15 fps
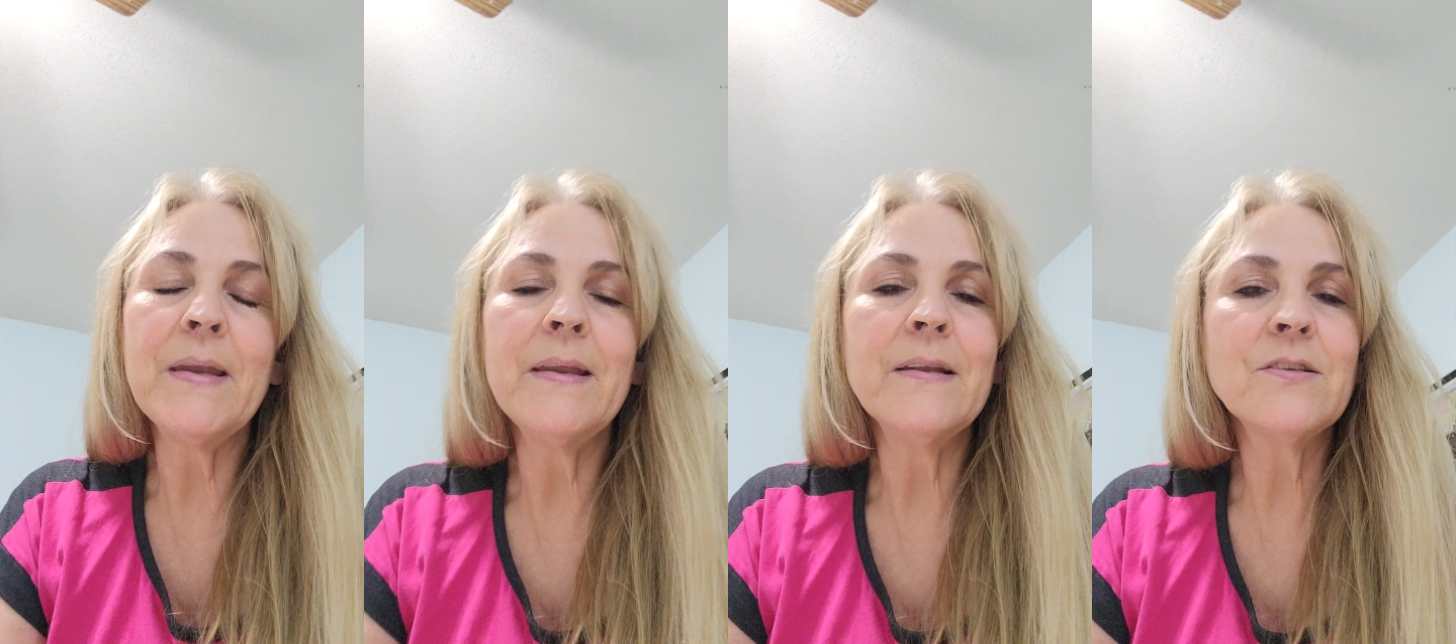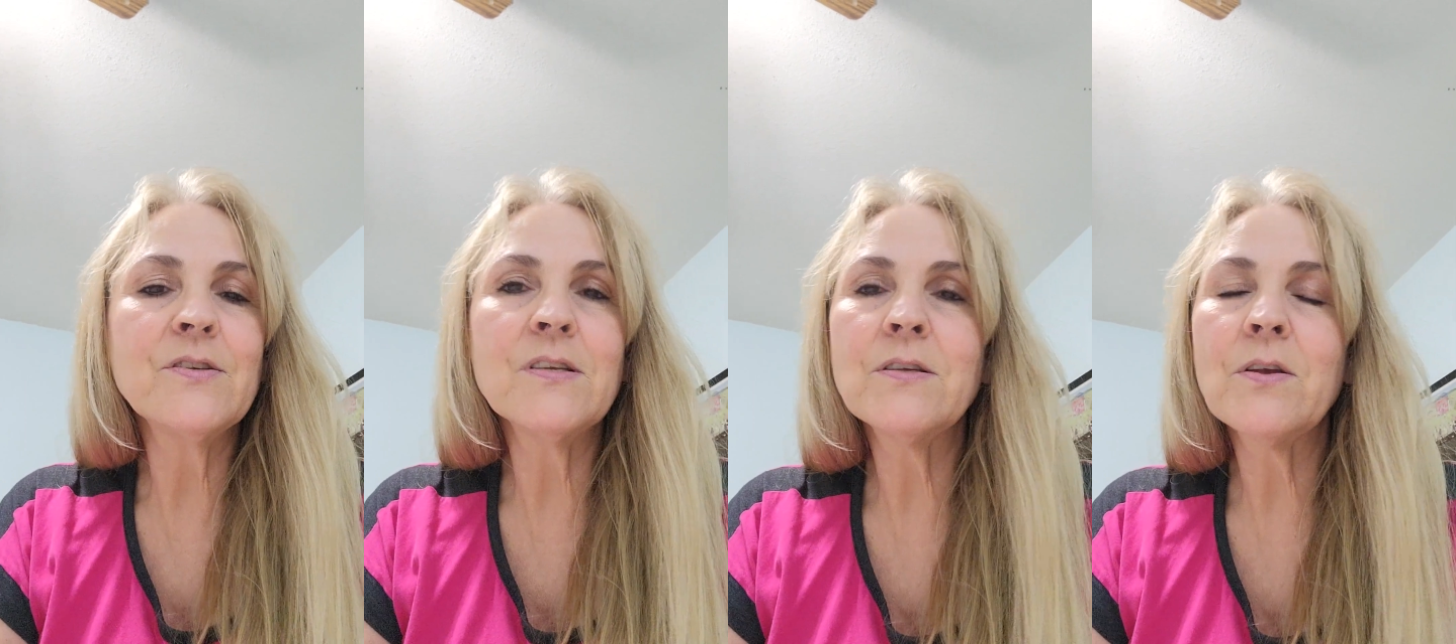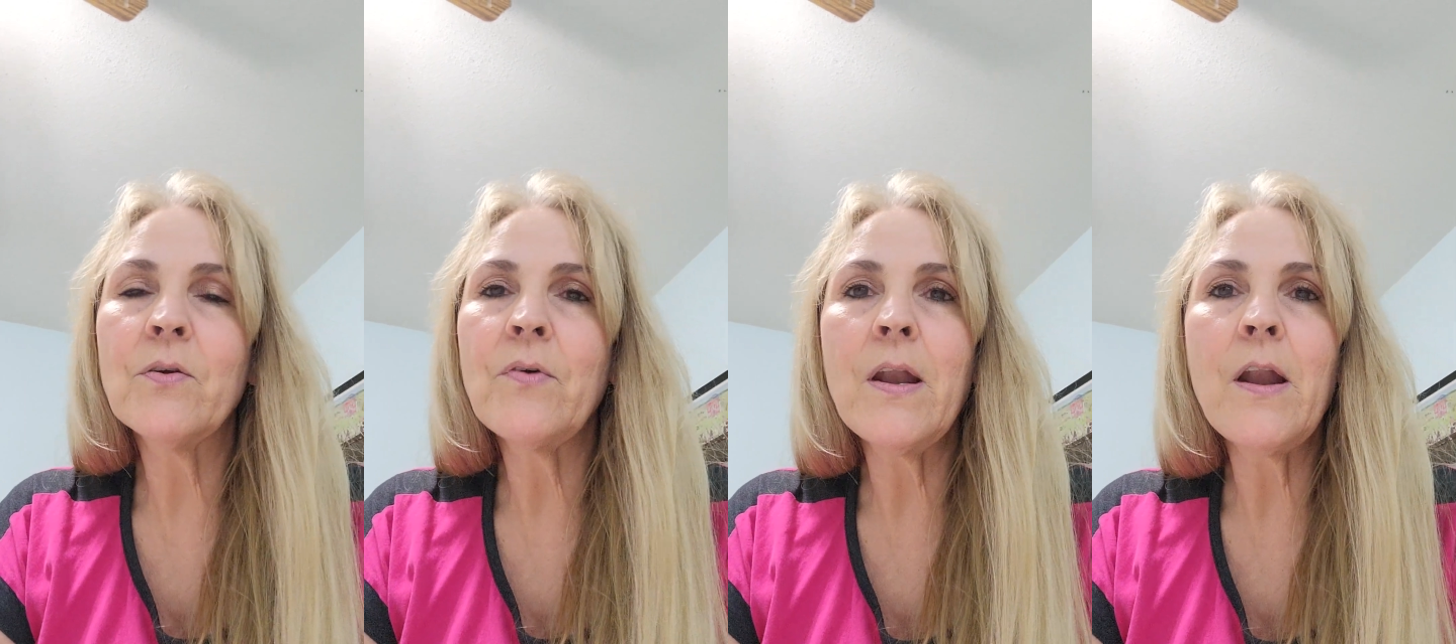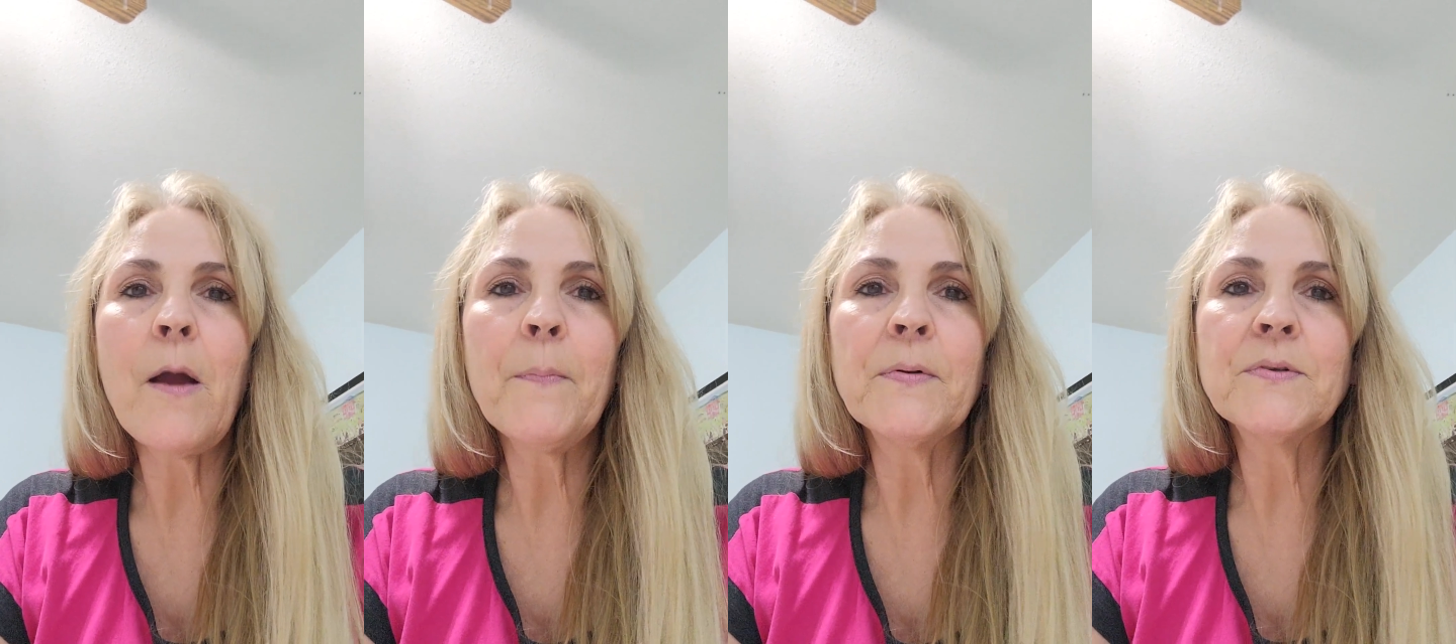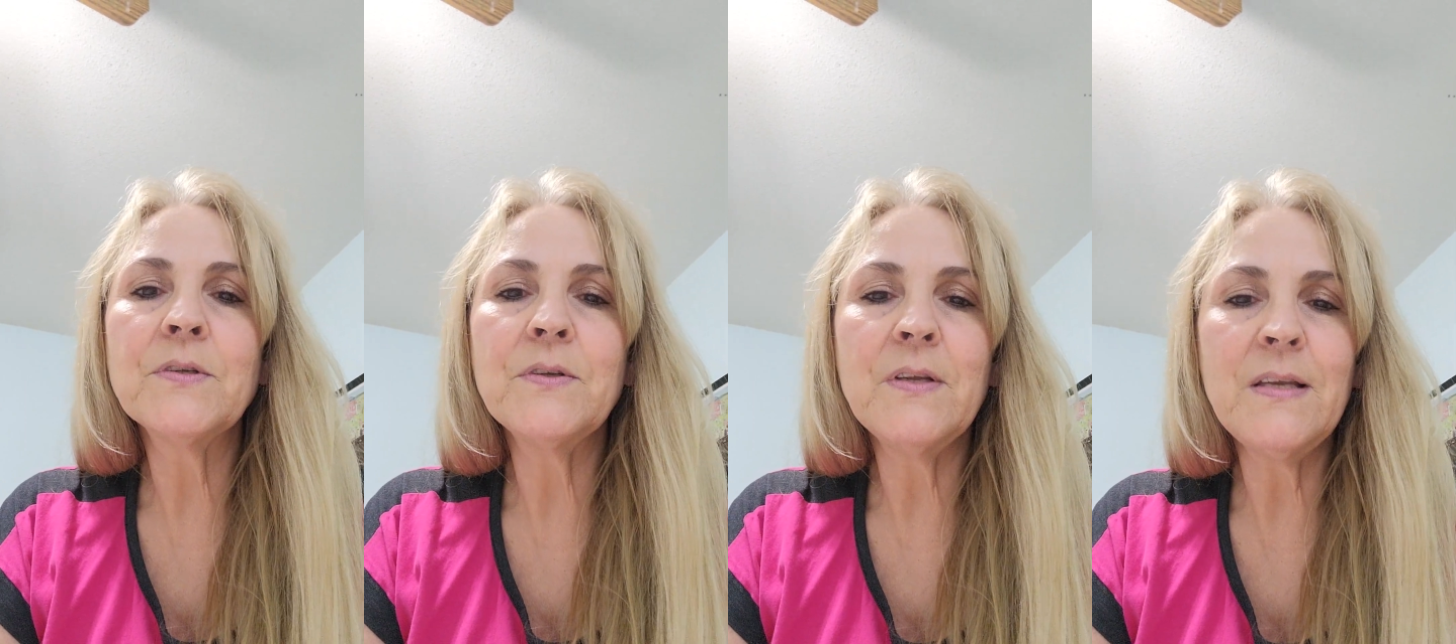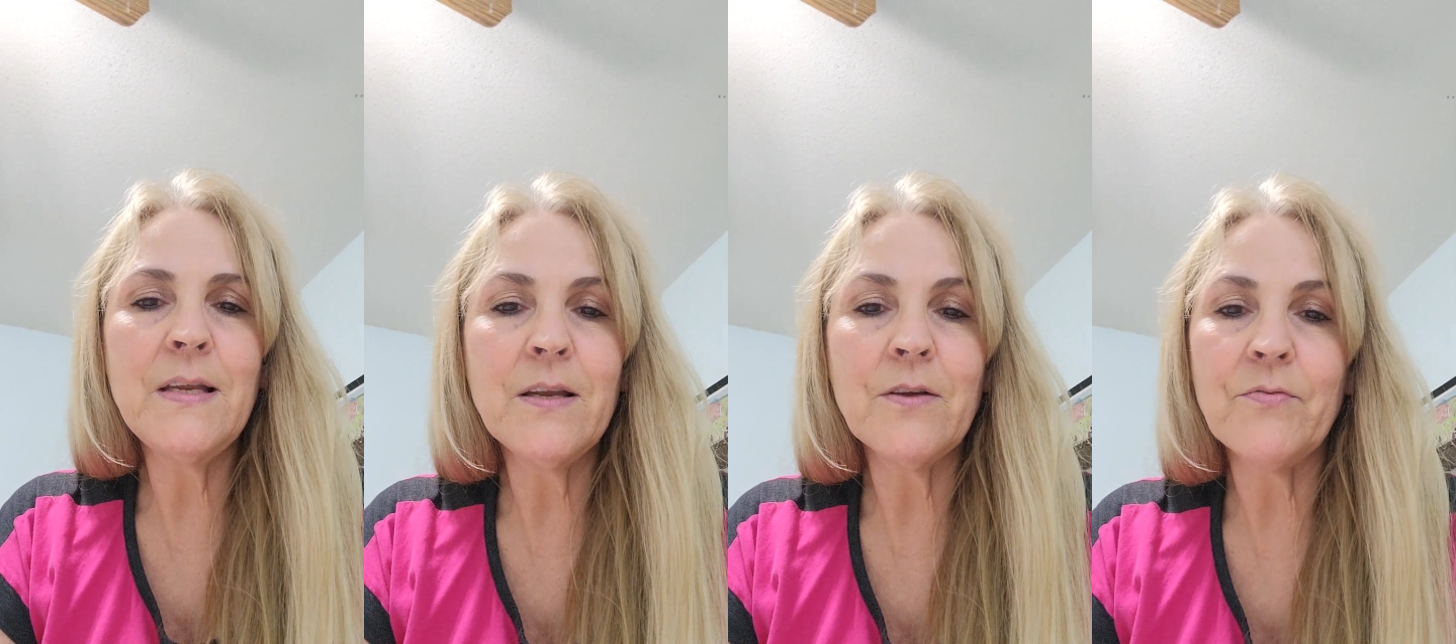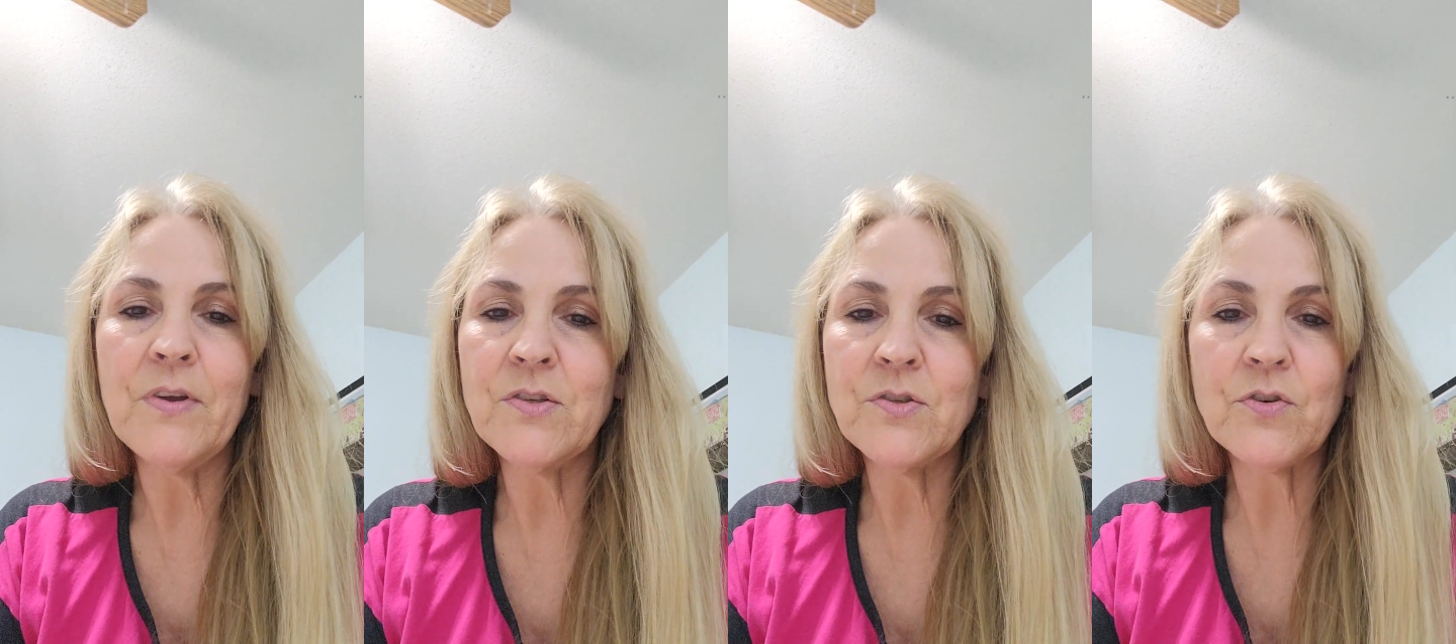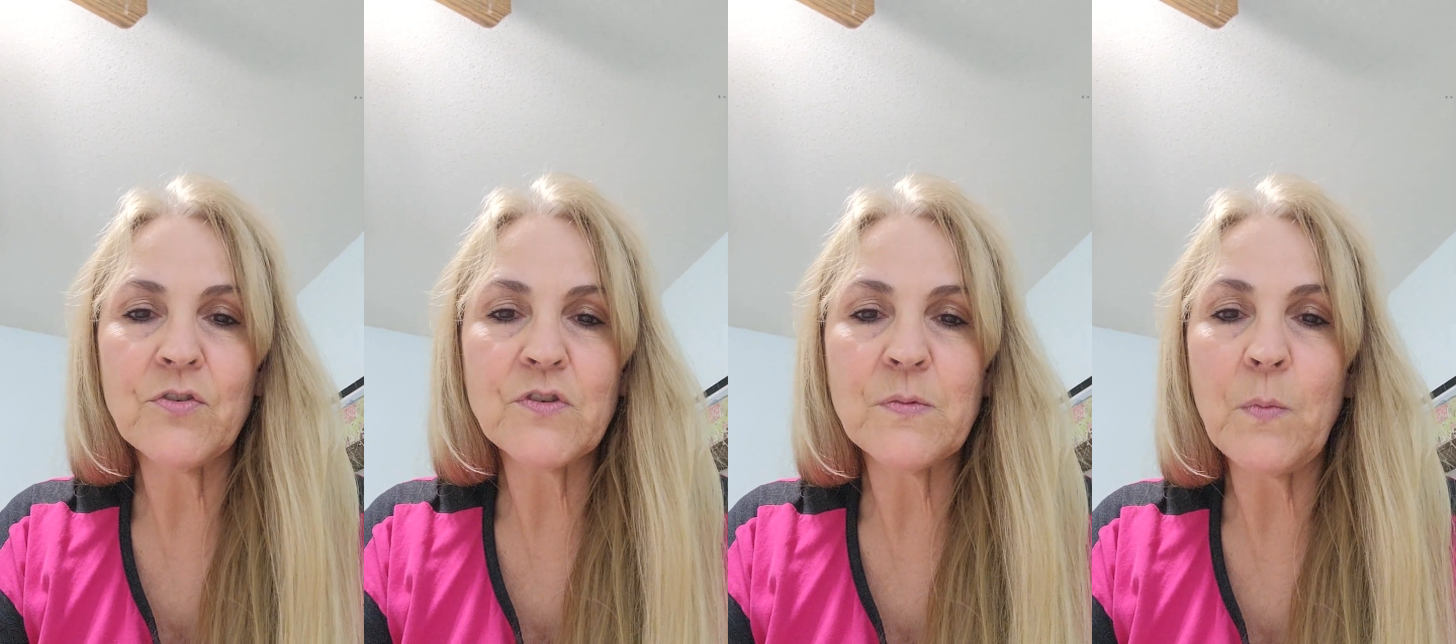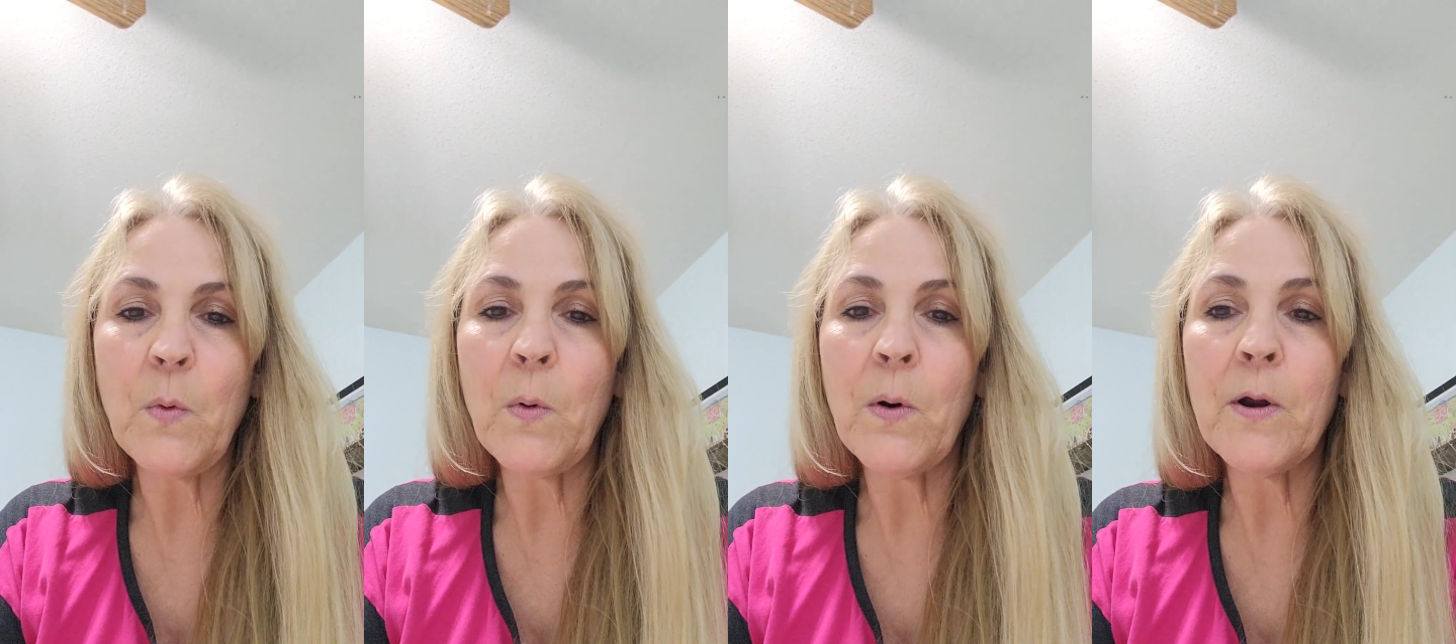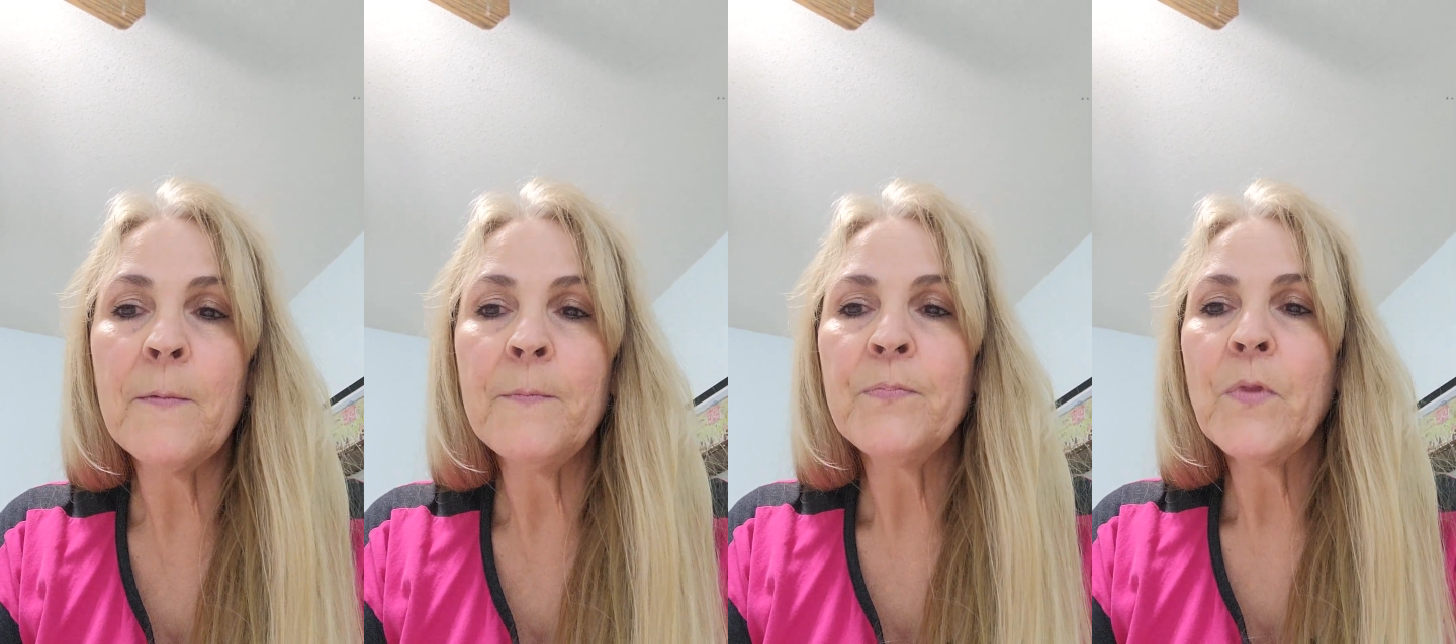And it's just a great opportunity to research more